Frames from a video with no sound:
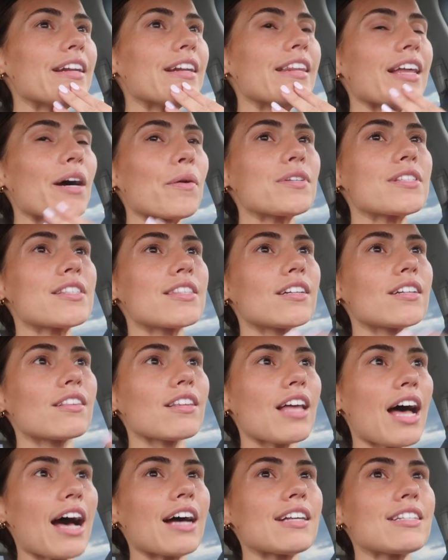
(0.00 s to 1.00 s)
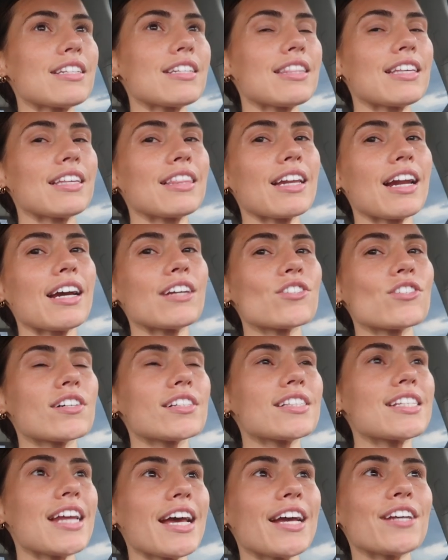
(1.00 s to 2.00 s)
that was the last thing that I saw
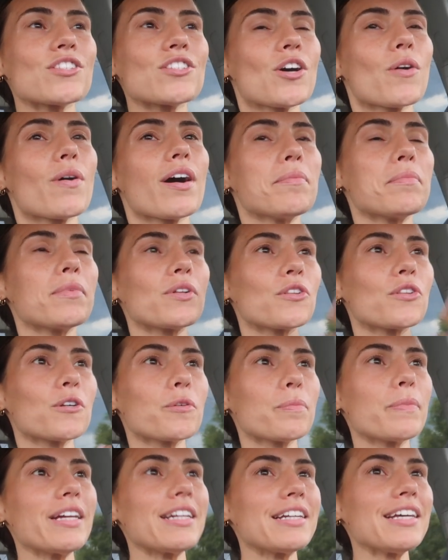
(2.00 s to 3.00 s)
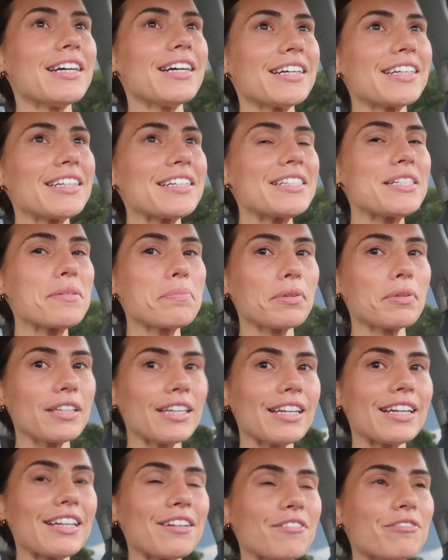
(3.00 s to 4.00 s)
today, so I'm a little bit
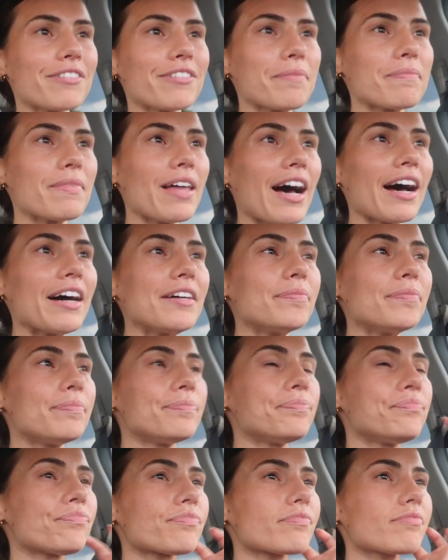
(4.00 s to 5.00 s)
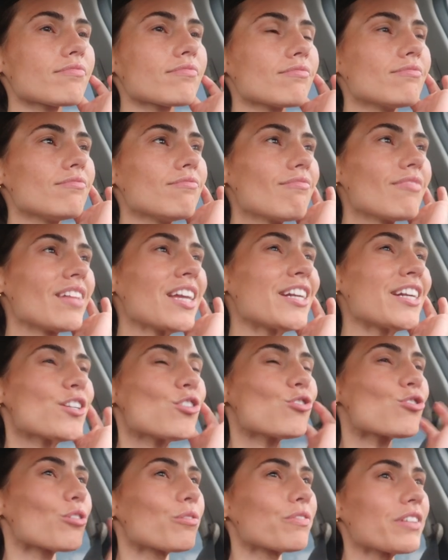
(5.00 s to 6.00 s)
depleted from that. And I
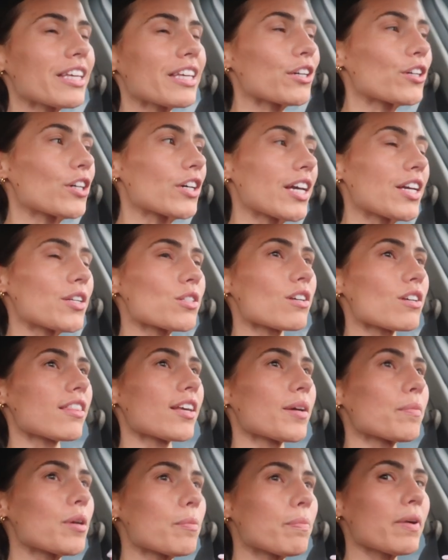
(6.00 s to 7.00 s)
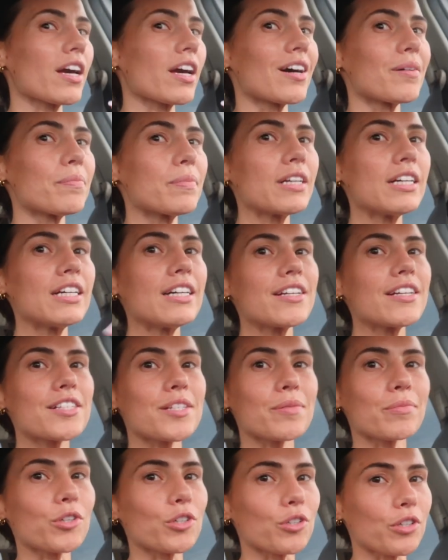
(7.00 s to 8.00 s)
just don't feel like cooking, so I think I'm gonna pick up
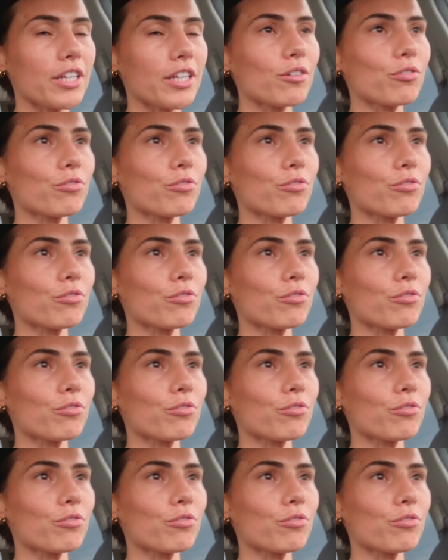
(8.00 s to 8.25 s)
some Greek